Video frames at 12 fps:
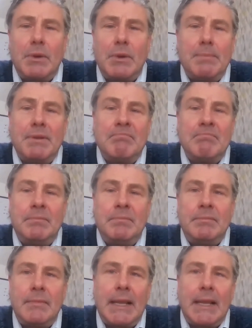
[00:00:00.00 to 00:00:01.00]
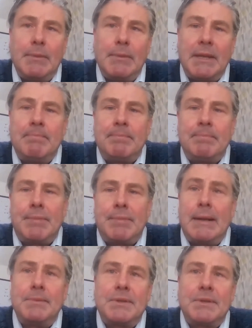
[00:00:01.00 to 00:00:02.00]
to open, namely
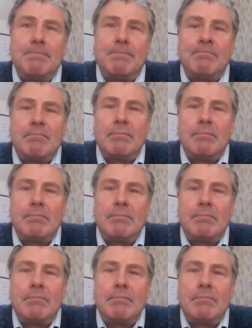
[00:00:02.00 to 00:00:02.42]
pubs,